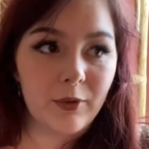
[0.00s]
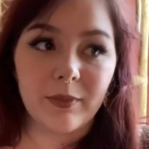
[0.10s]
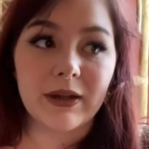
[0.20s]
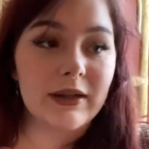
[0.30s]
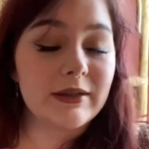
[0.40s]

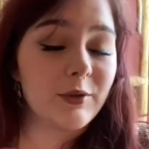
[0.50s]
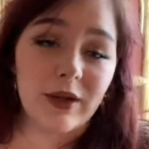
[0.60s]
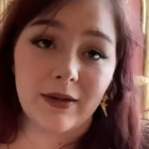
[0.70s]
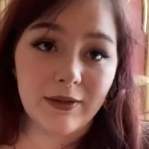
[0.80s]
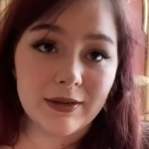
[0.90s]
but it's
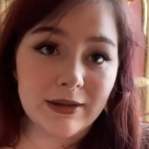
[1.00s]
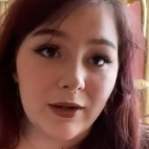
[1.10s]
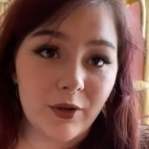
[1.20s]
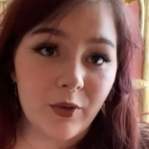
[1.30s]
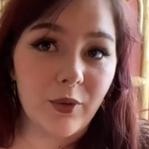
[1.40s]
okay if that's not
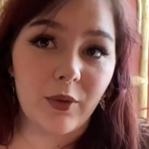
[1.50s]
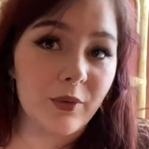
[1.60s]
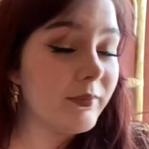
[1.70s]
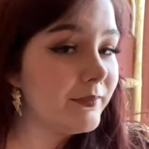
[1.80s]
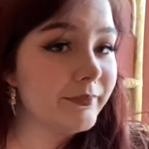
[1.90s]
your
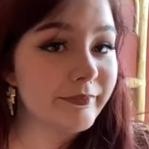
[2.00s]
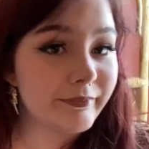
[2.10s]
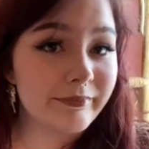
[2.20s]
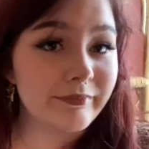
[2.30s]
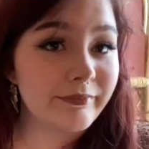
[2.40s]
goal.
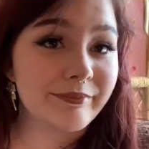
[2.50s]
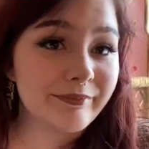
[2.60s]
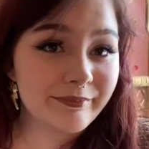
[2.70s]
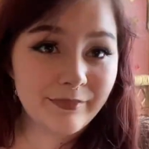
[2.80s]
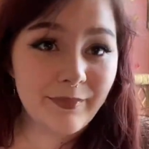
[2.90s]

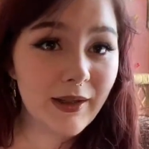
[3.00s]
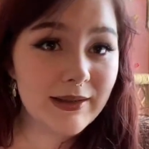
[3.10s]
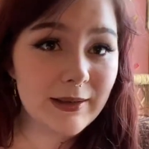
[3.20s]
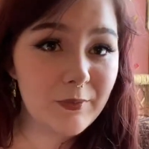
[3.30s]
Some